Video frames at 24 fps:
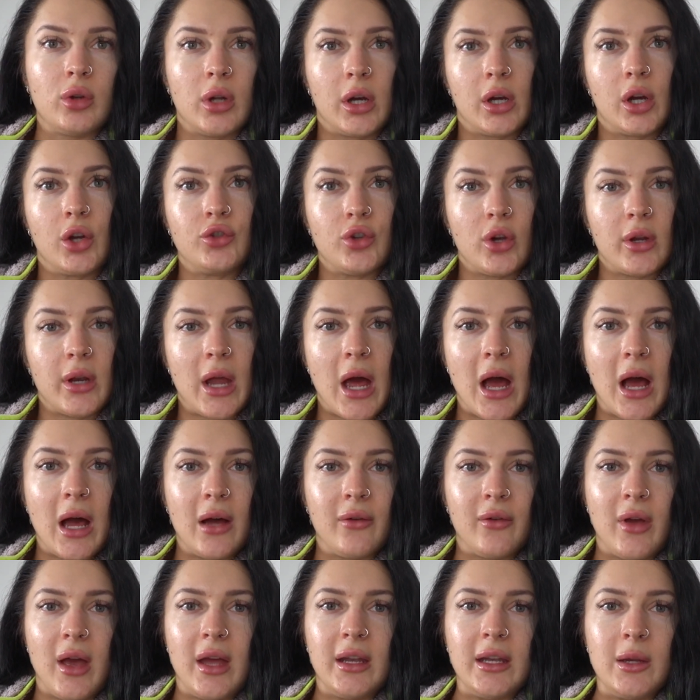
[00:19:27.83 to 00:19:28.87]
Like, I don't
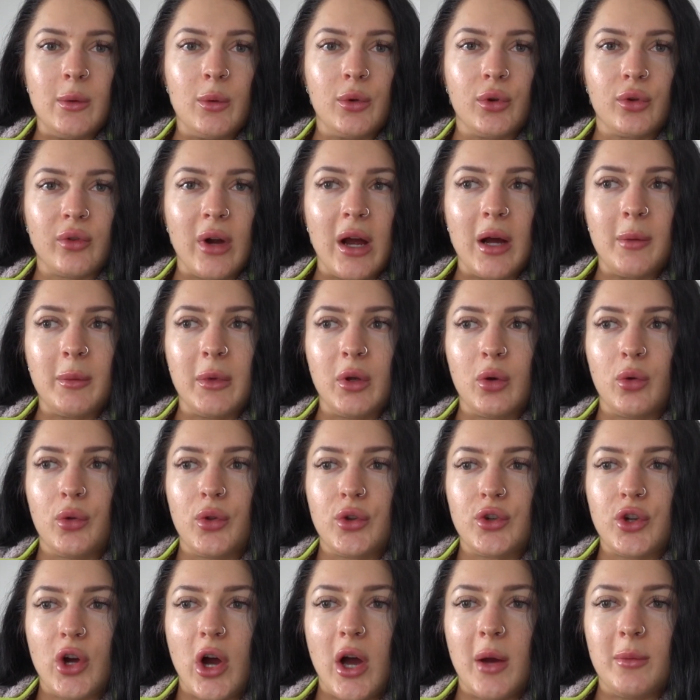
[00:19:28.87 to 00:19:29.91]
have anyone around me all the
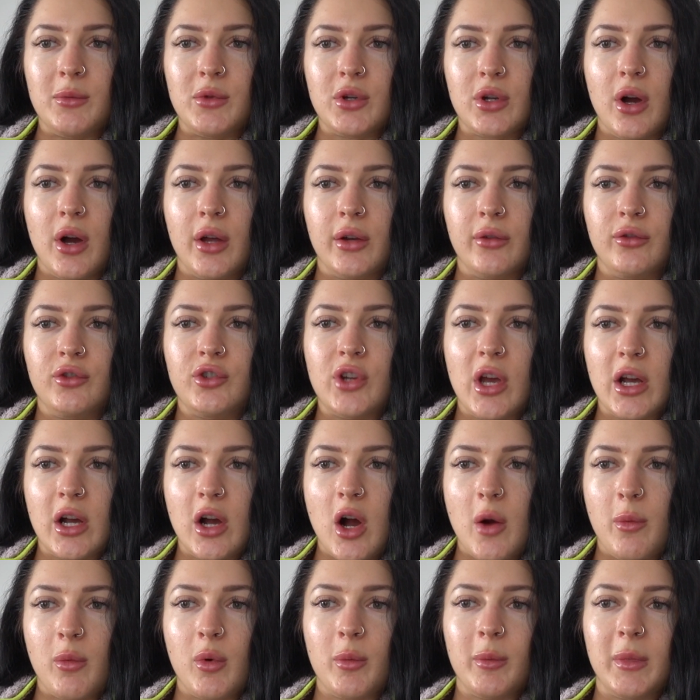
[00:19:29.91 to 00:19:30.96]
time to kind of check
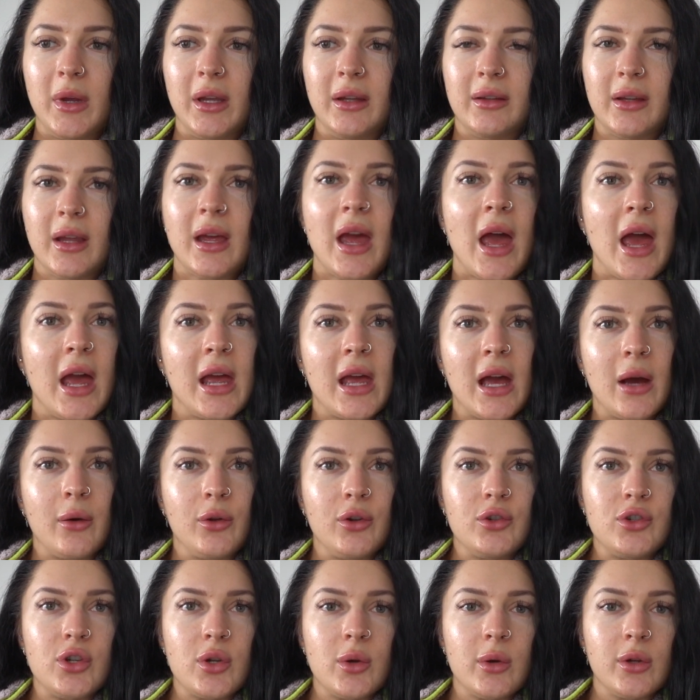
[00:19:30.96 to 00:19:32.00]
up on me and say, hey, how
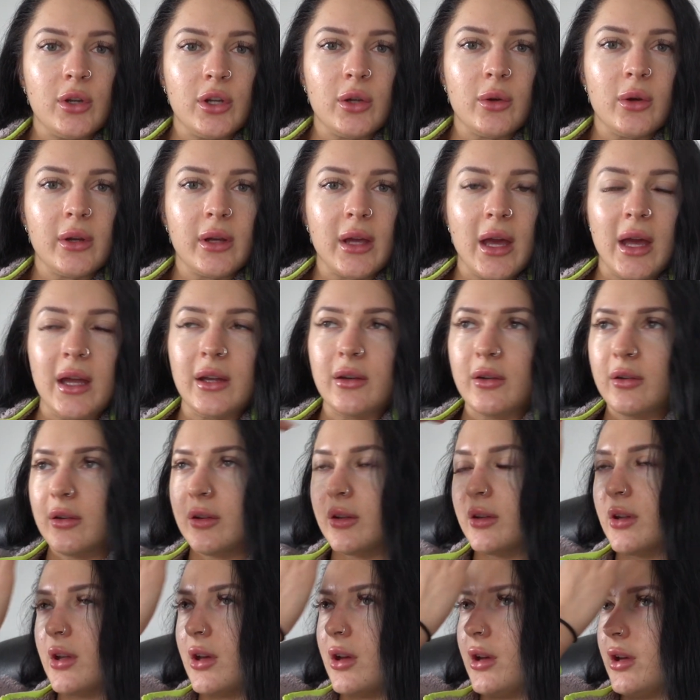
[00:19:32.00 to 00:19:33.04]
you doing, are you
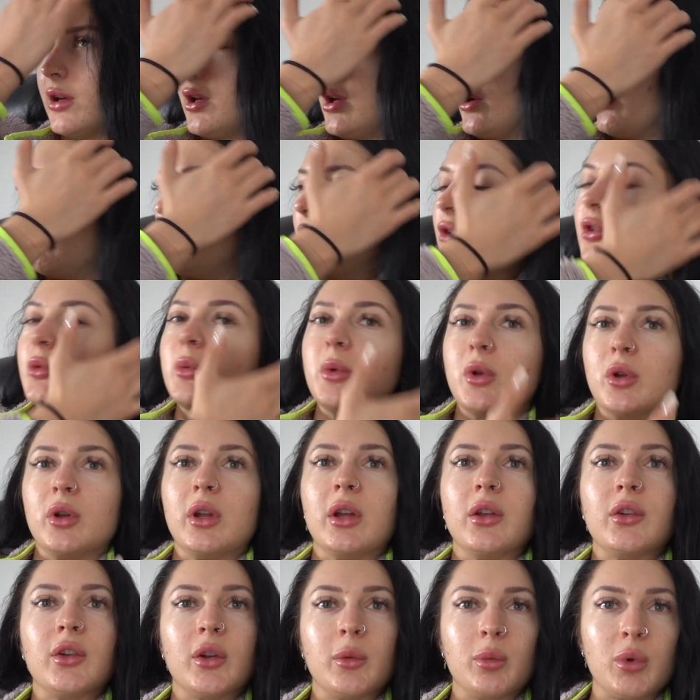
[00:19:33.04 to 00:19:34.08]
okay, which to be
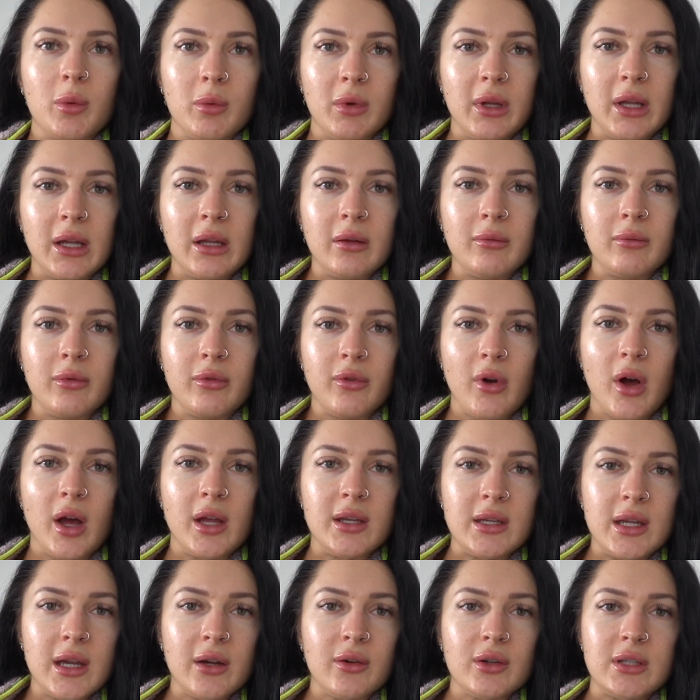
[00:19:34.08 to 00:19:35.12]
honest I'd probably
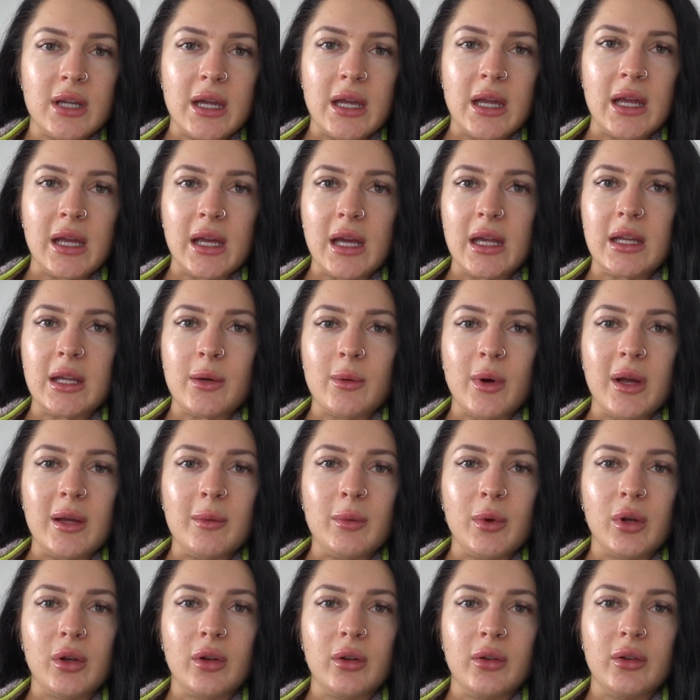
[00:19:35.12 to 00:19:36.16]
find irritating anyway,
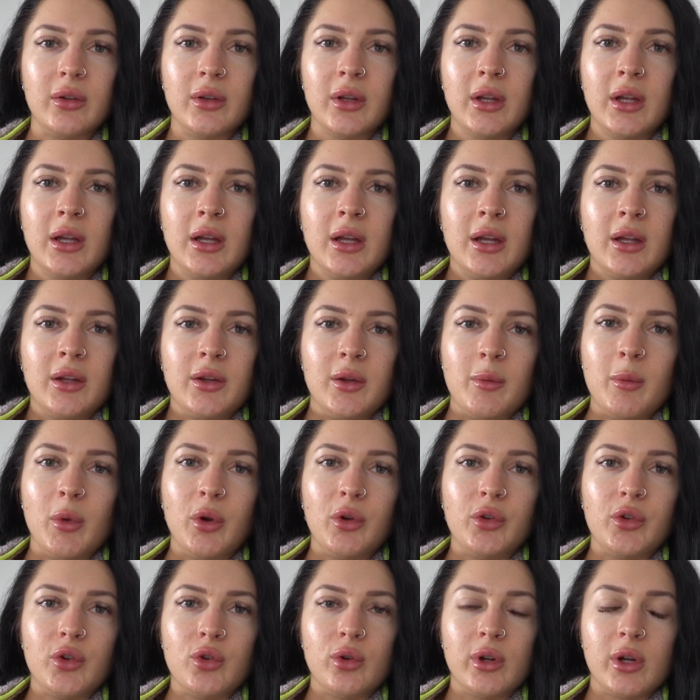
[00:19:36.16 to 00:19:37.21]
because the
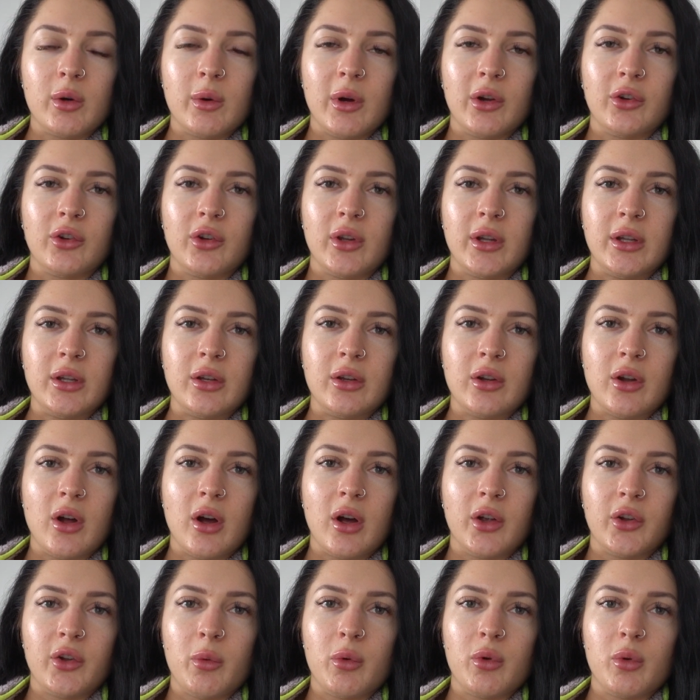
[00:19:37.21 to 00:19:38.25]
most annoying question that you can
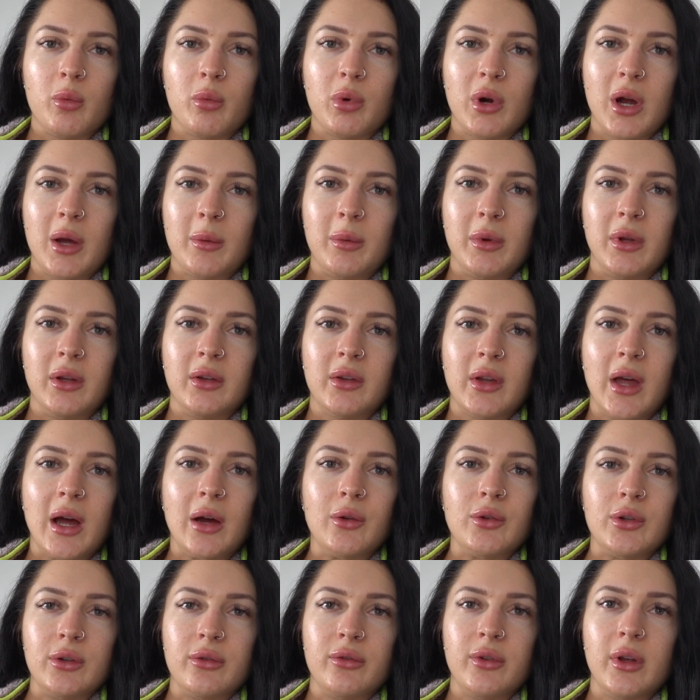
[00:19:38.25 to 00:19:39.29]
ask someone on prep is, how
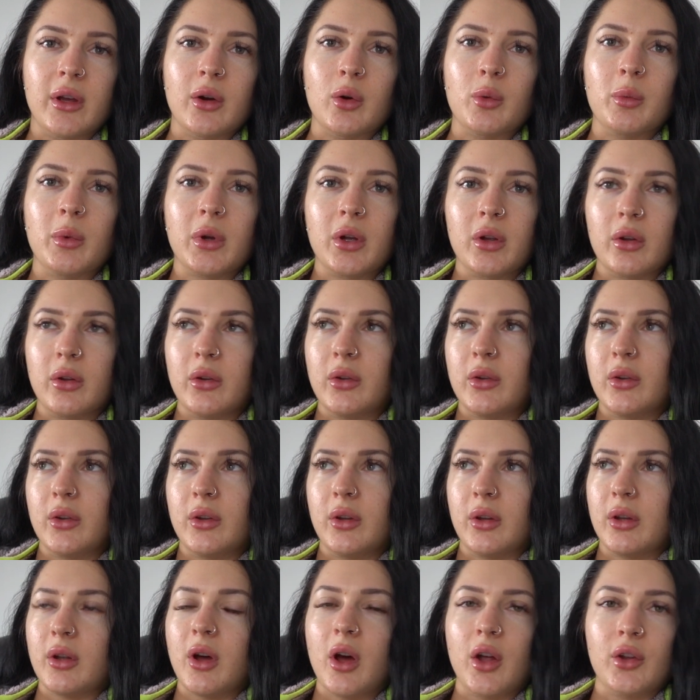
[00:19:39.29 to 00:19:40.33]
do you feel? Because
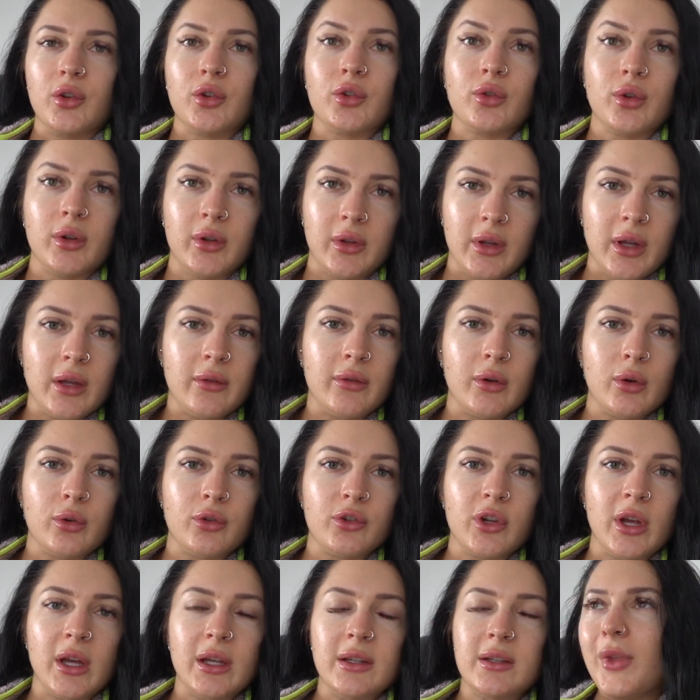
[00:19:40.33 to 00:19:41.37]
the answer is they feel
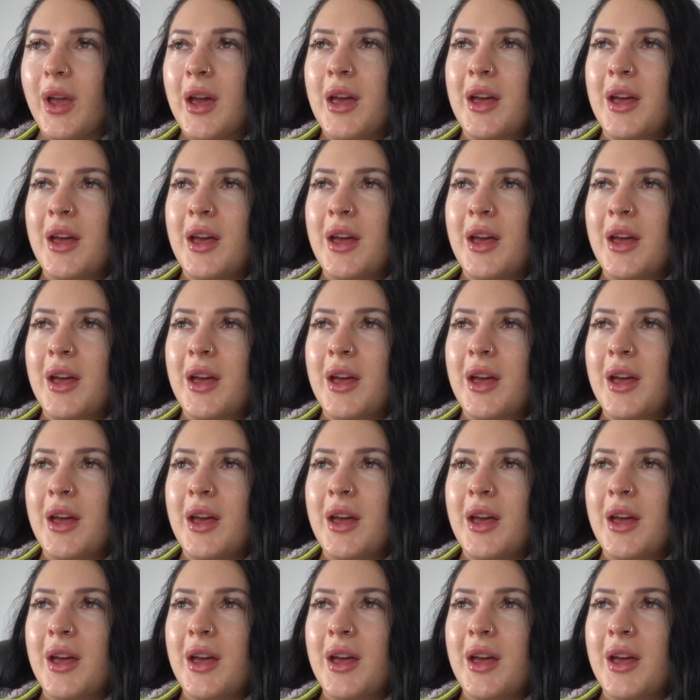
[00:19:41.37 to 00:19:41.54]
shit.